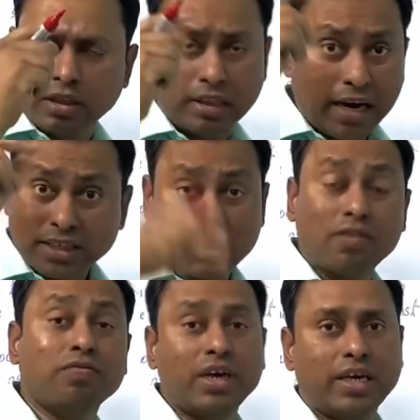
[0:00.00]
that is the
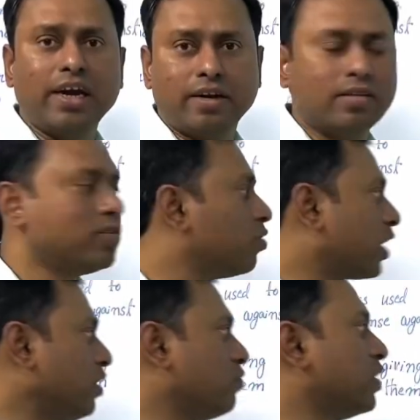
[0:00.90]
weakened,
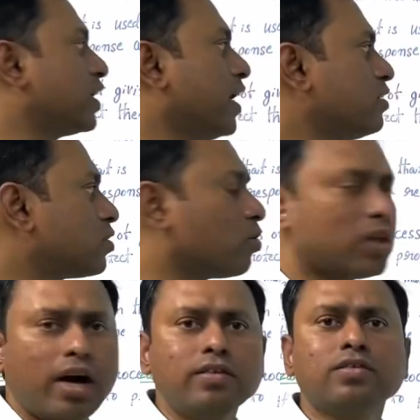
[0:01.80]
okay, weakened through
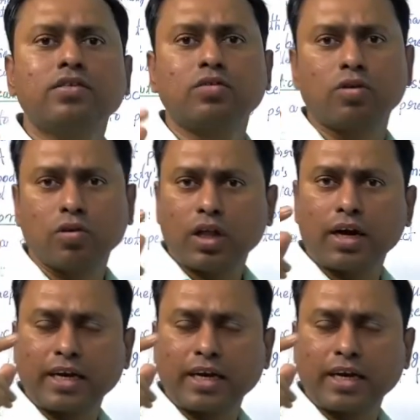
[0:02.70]
the